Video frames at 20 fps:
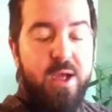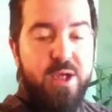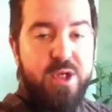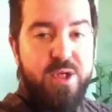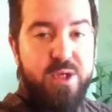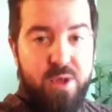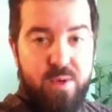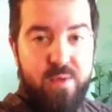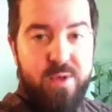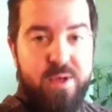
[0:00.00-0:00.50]

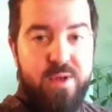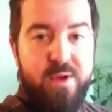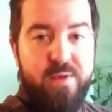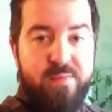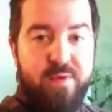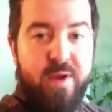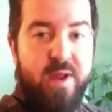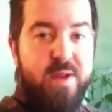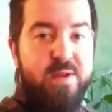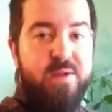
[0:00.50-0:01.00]
show it to your
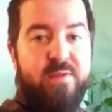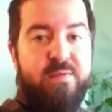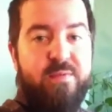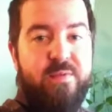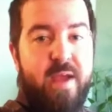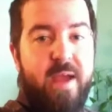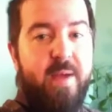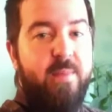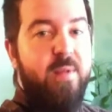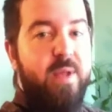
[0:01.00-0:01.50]
friends and
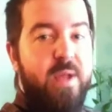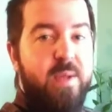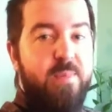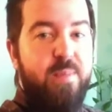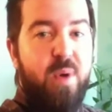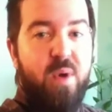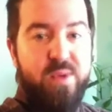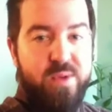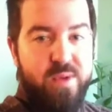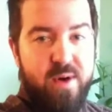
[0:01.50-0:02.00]
family,
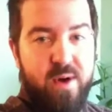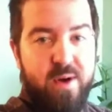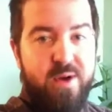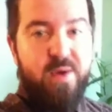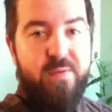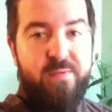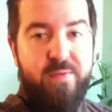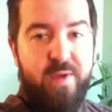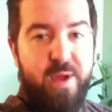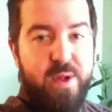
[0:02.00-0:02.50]
post it on
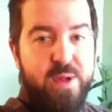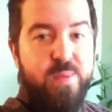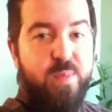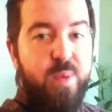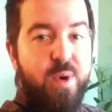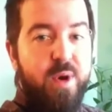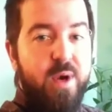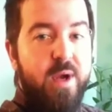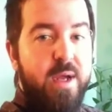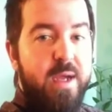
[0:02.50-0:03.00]
your
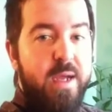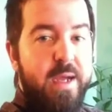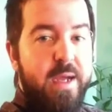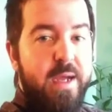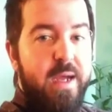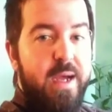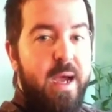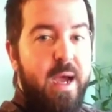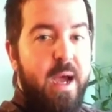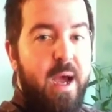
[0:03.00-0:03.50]
Facebook.
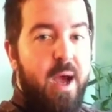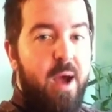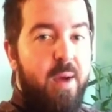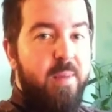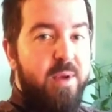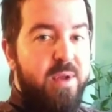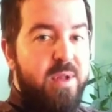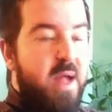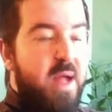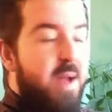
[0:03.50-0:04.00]

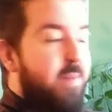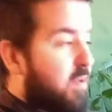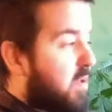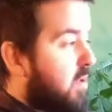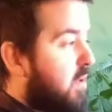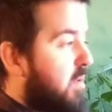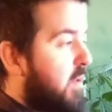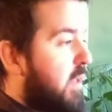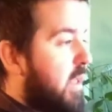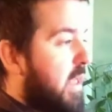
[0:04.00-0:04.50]
It's
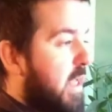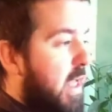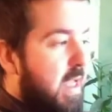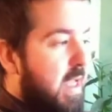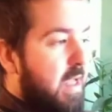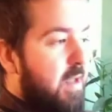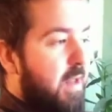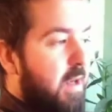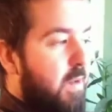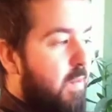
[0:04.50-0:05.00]
absolutely
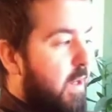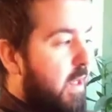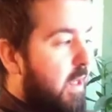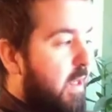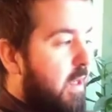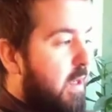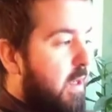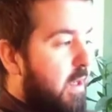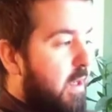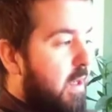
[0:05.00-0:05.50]
key that
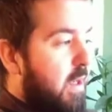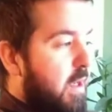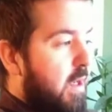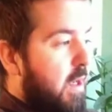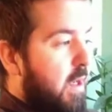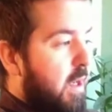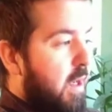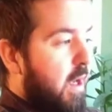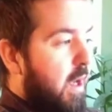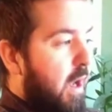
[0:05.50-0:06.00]
we
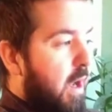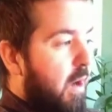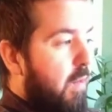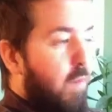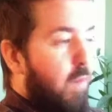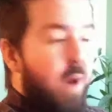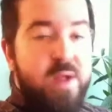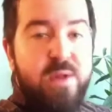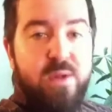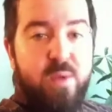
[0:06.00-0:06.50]

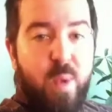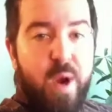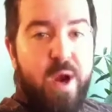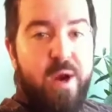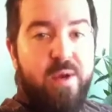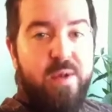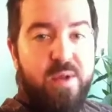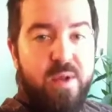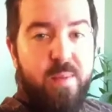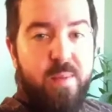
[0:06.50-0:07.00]
raise
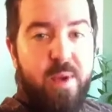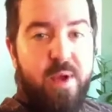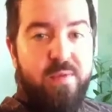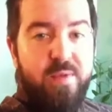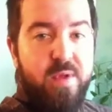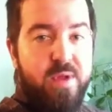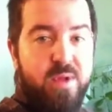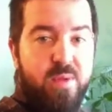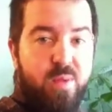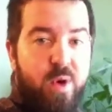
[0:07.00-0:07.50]
awareness about
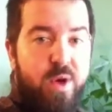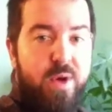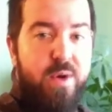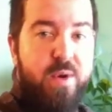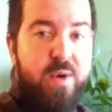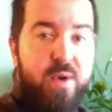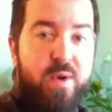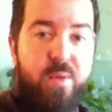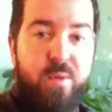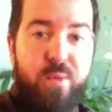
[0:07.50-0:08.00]
this
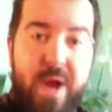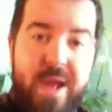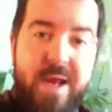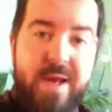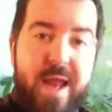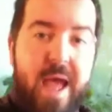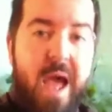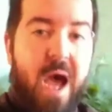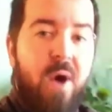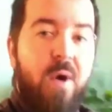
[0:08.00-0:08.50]
one
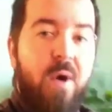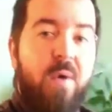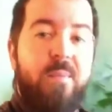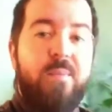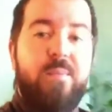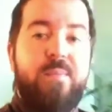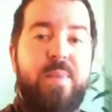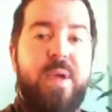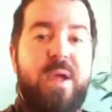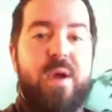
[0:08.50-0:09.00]
right now,
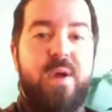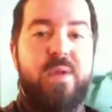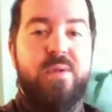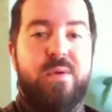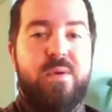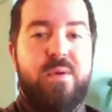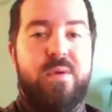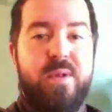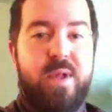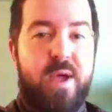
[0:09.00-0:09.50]
because
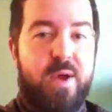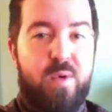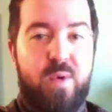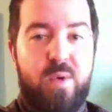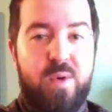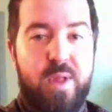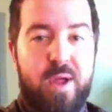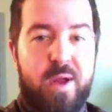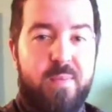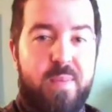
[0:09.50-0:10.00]
there's not a
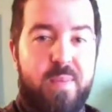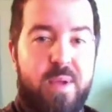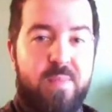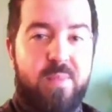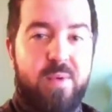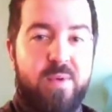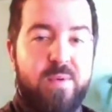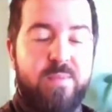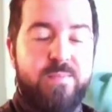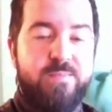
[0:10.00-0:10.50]
whole lot of
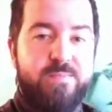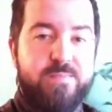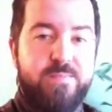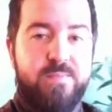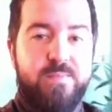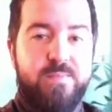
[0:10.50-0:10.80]
people